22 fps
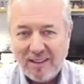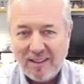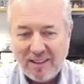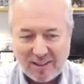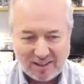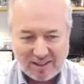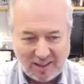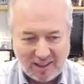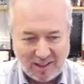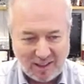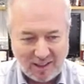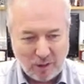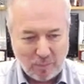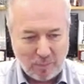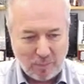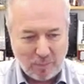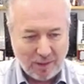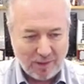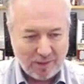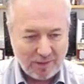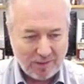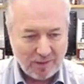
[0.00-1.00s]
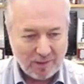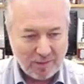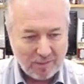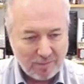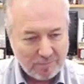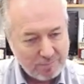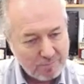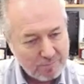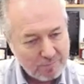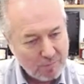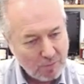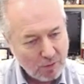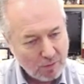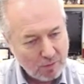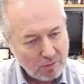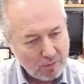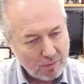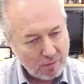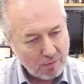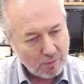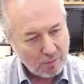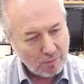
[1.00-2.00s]
López.
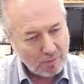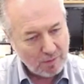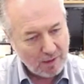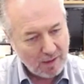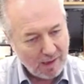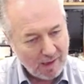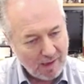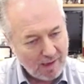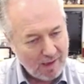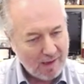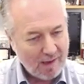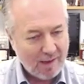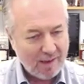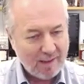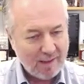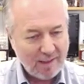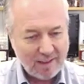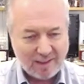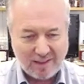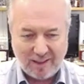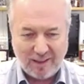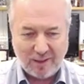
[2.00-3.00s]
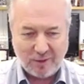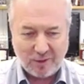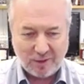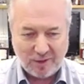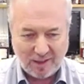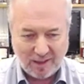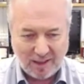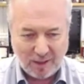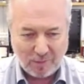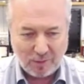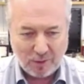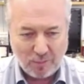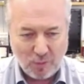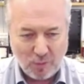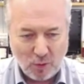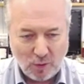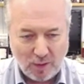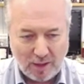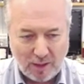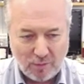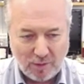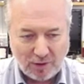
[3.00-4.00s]
Cutijera. That's an interesting name. Good
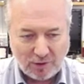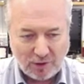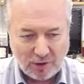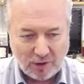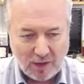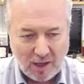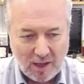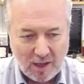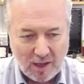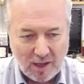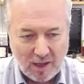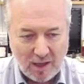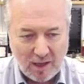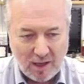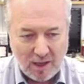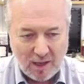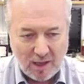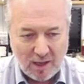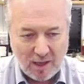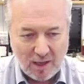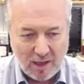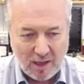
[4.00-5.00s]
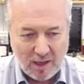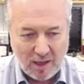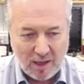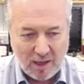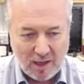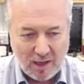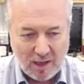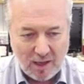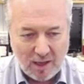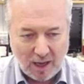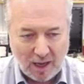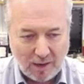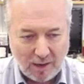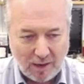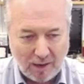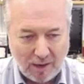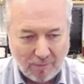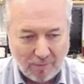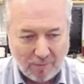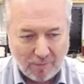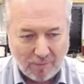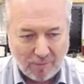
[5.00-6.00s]
morning, Richard. I'm from
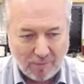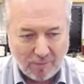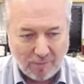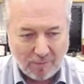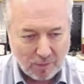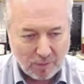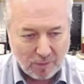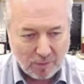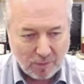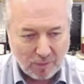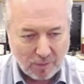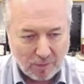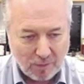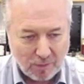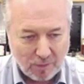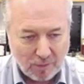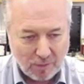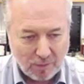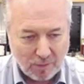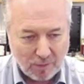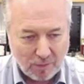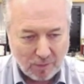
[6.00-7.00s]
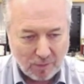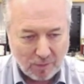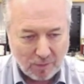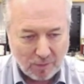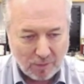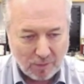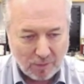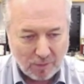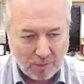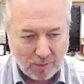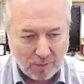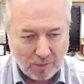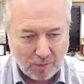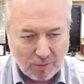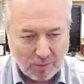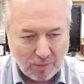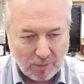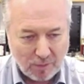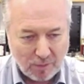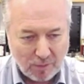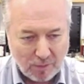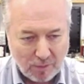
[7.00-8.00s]
Oruro, Bolivia.
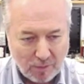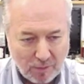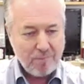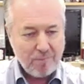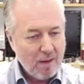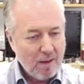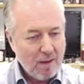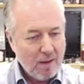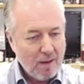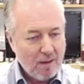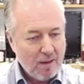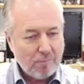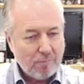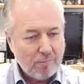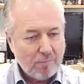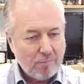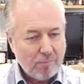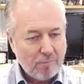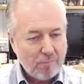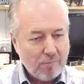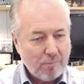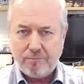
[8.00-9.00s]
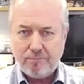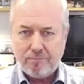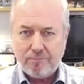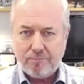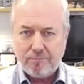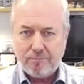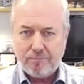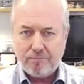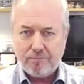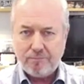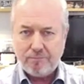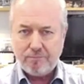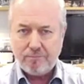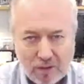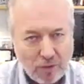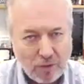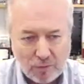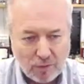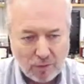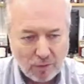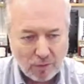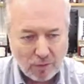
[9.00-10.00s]
I've never heard of
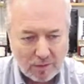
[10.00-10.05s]
Oruro.